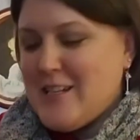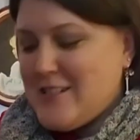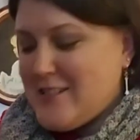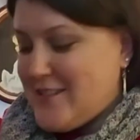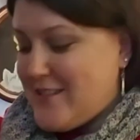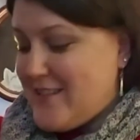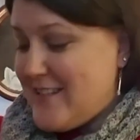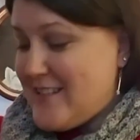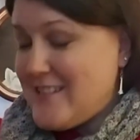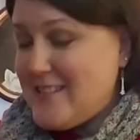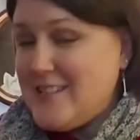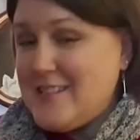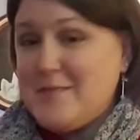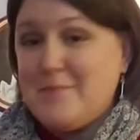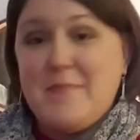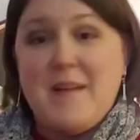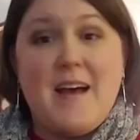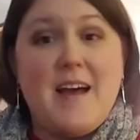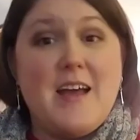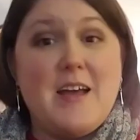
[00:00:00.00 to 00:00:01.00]
So this is
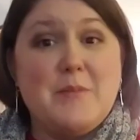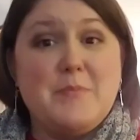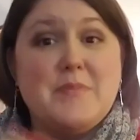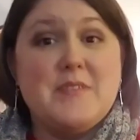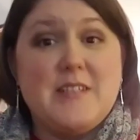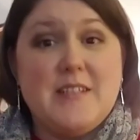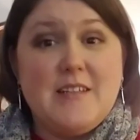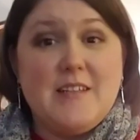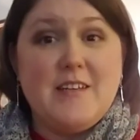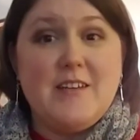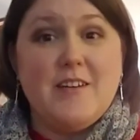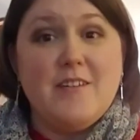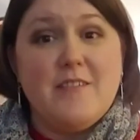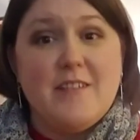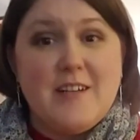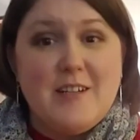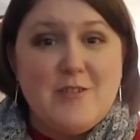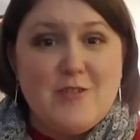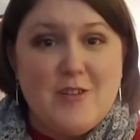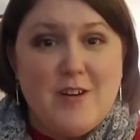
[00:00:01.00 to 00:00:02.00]
my Petite
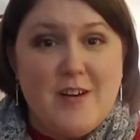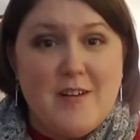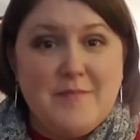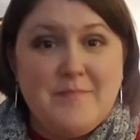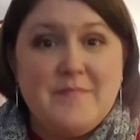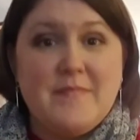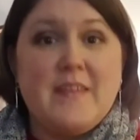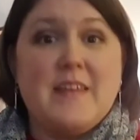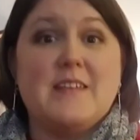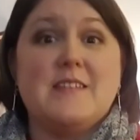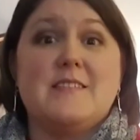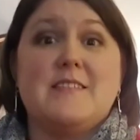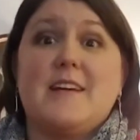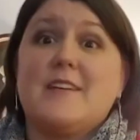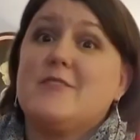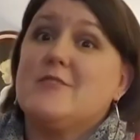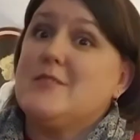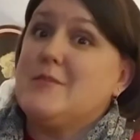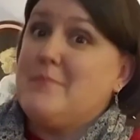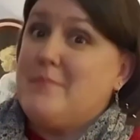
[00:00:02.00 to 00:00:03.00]
Curie shawl. This is
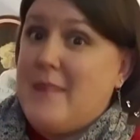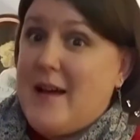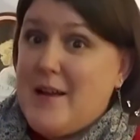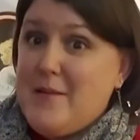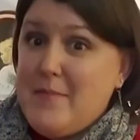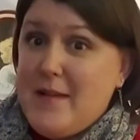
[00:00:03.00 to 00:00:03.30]
actually my